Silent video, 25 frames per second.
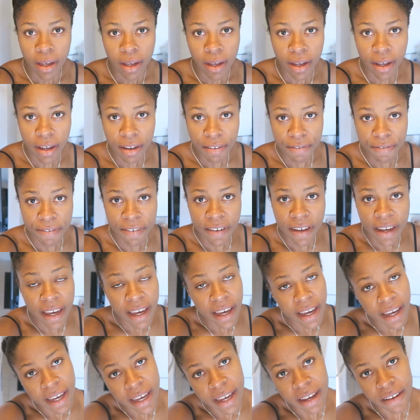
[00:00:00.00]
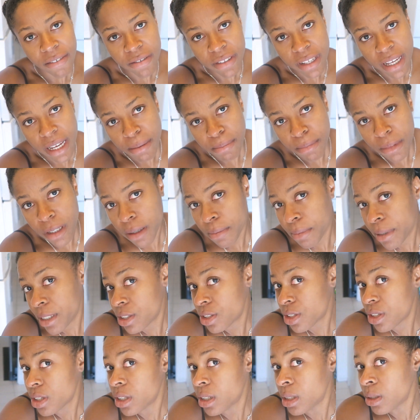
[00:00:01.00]
Hey faves, I'm
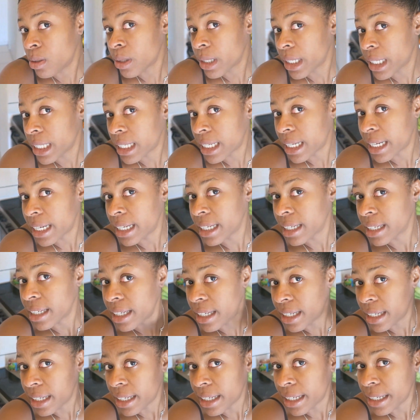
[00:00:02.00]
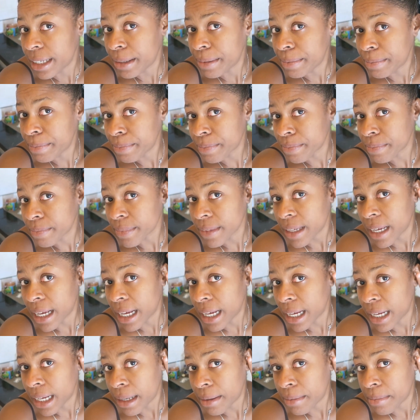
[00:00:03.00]
coming to you looking like a
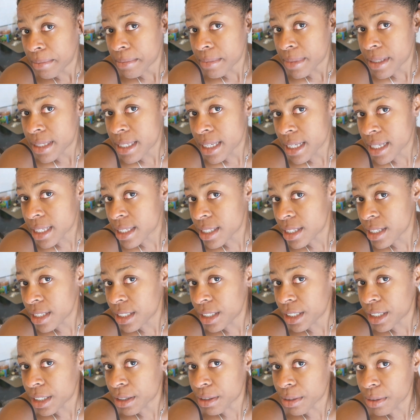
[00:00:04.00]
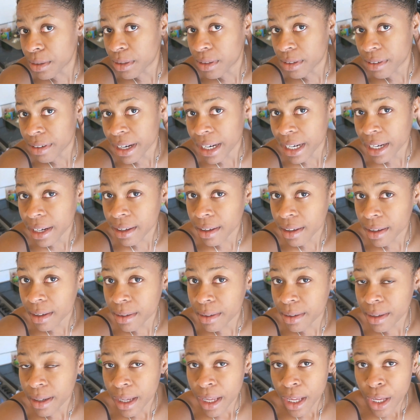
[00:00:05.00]
16-year-old right
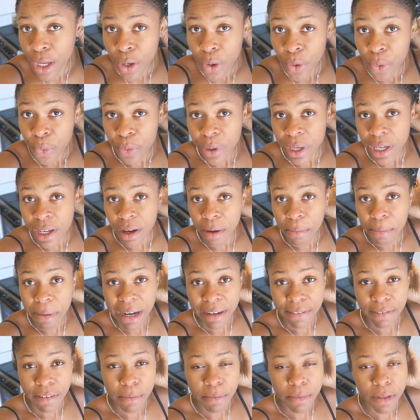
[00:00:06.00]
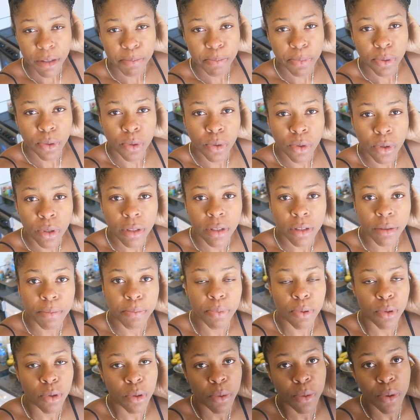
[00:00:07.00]
now. We got back from the pool. The
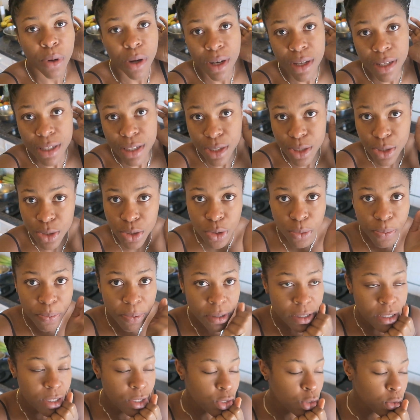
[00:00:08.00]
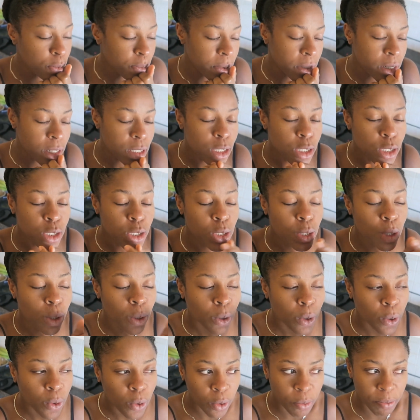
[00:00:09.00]
pool was super, super,
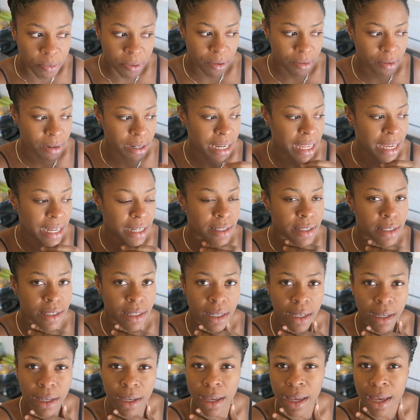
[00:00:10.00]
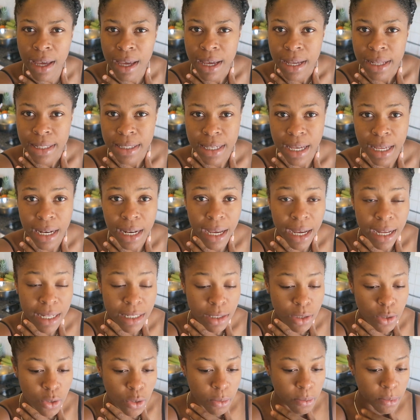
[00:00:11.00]
super relaxing. Tyler
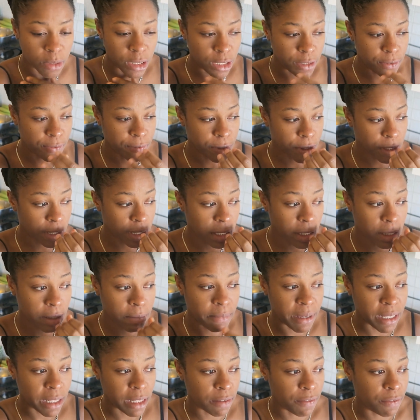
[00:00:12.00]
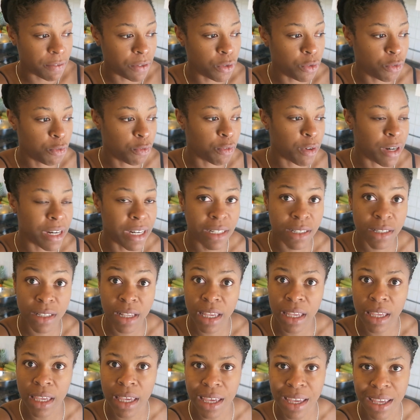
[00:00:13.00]
had so much fun. He met a few friends,
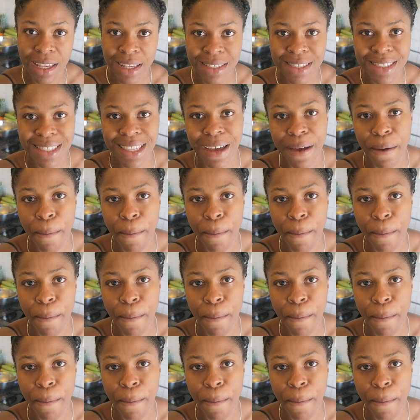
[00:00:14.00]
I guess.